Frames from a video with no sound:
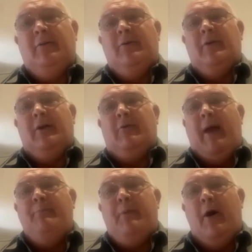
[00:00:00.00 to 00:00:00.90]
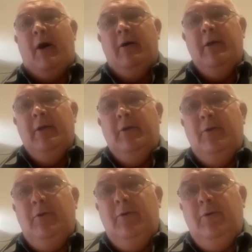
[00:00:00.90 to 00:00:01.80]
or a grandpa
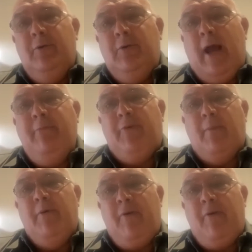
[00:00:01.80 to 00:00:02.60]
who came from a